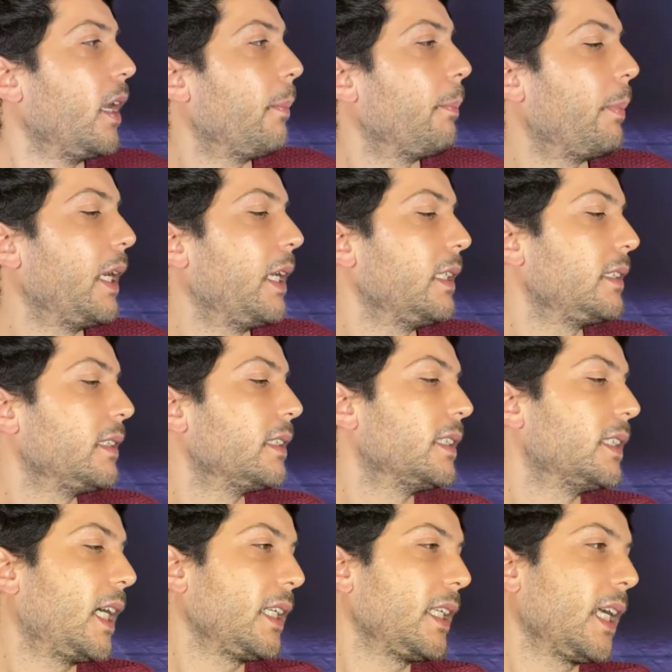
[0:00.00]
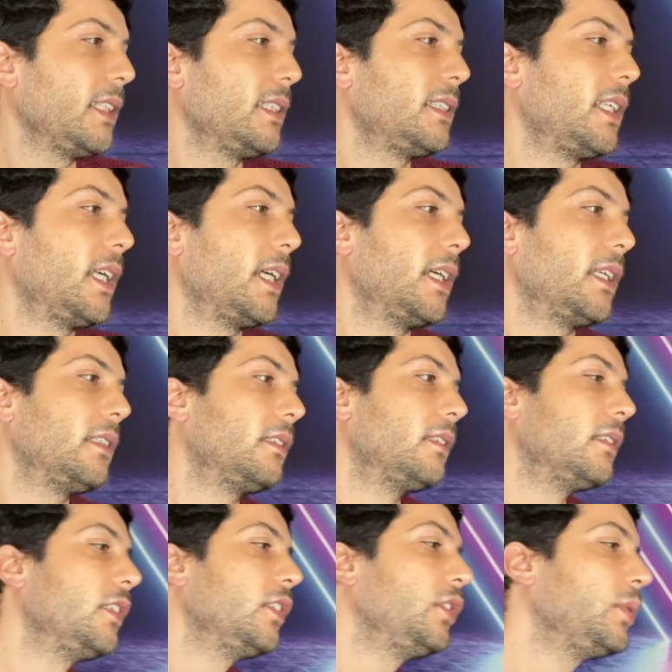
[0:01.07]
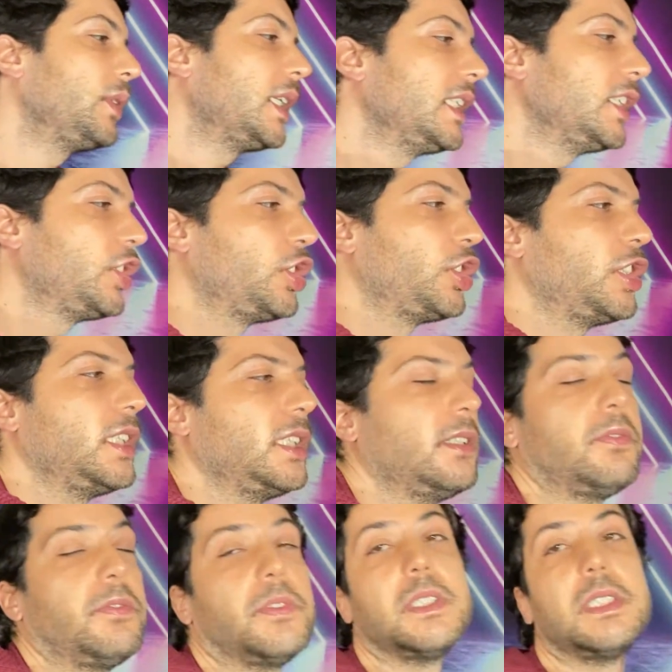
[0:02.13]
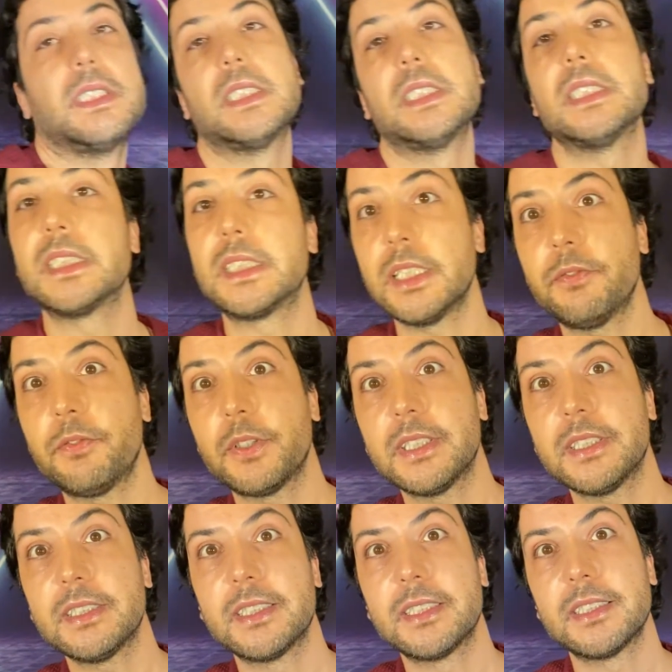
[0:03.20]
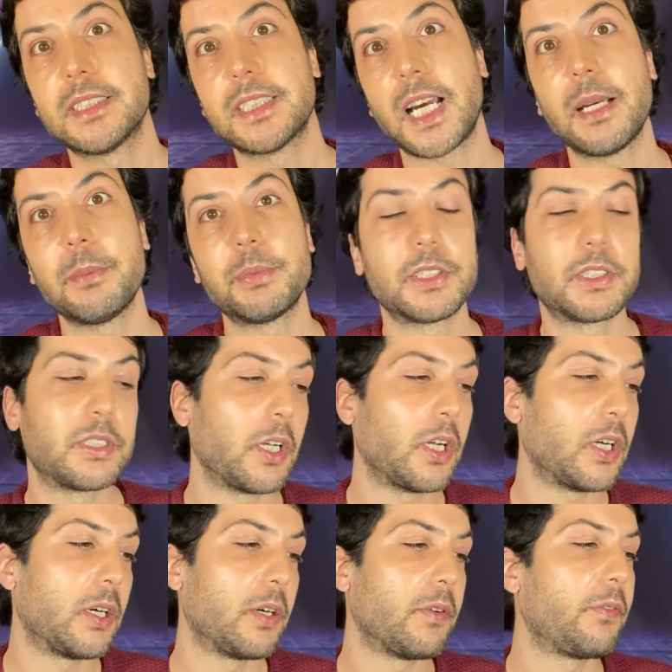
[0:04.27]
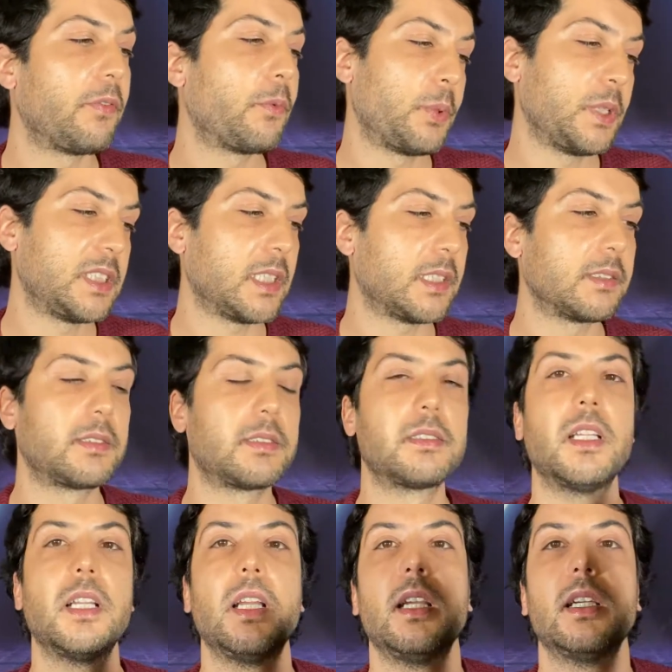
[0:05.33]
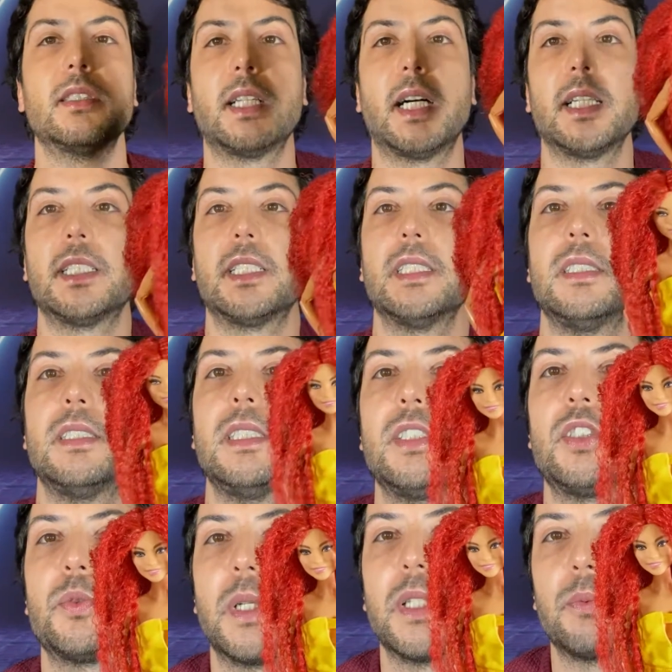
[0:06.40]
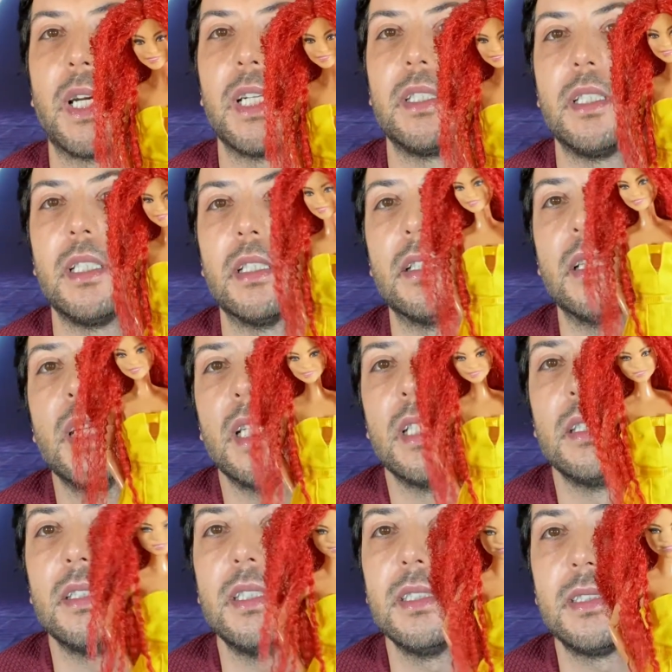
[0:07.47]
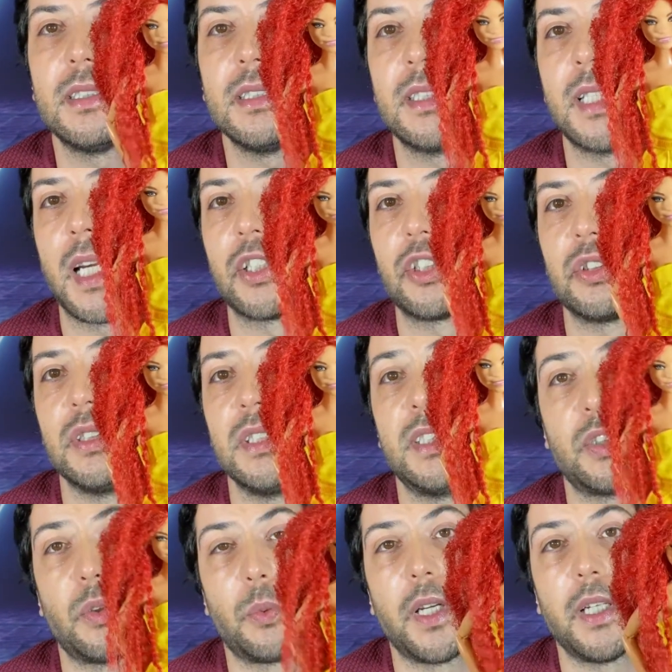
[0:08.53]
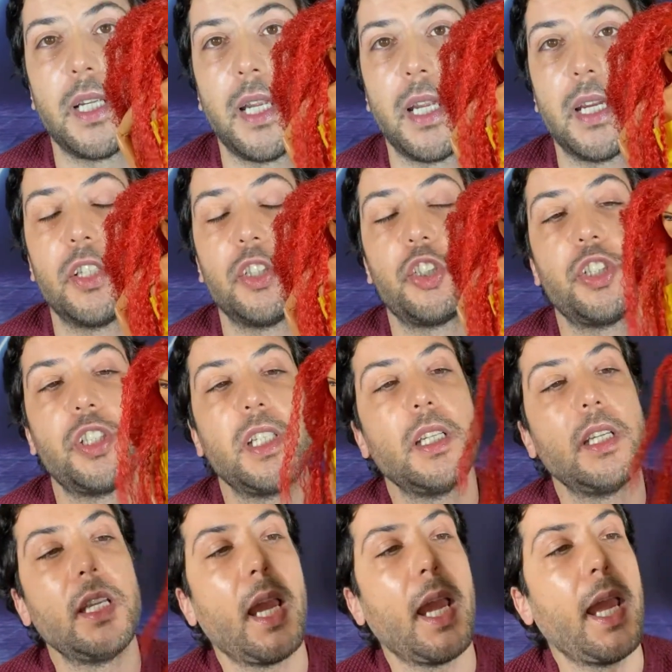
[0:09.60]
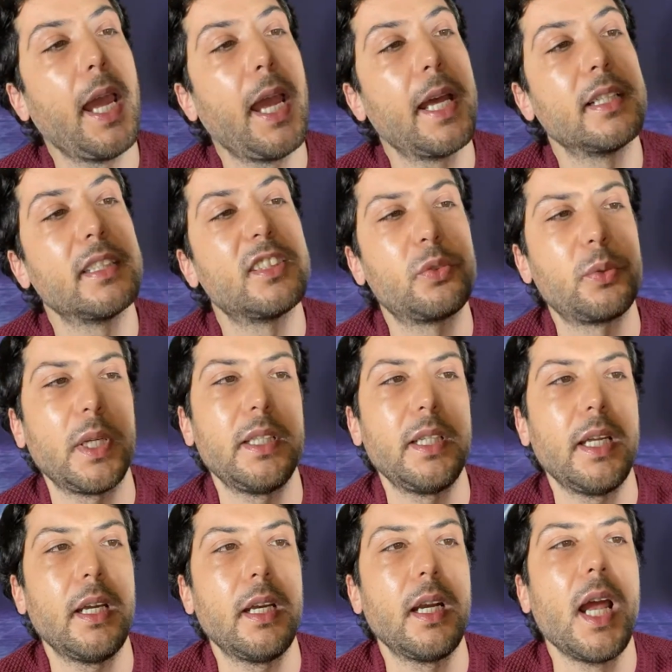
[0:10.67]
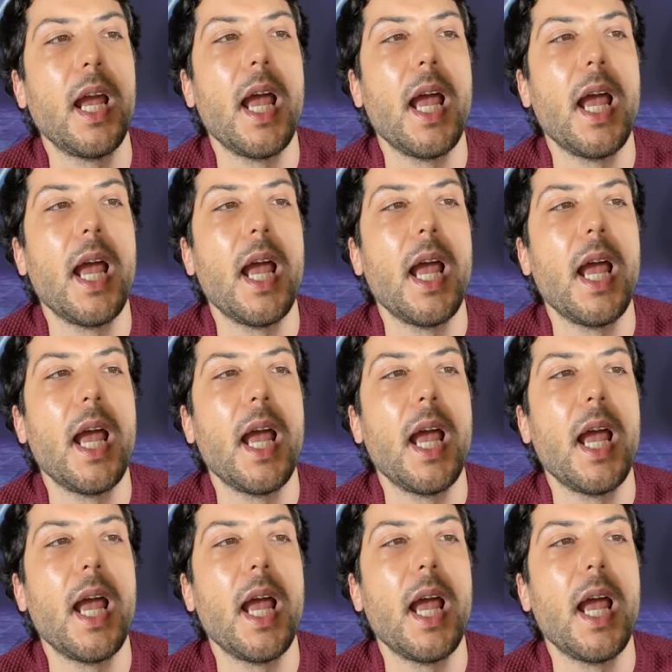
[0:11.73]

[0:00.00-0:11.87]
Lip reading: But like I said, you can achieve different types of results, like this one right here. This is actually Saran hair. She had straight hair.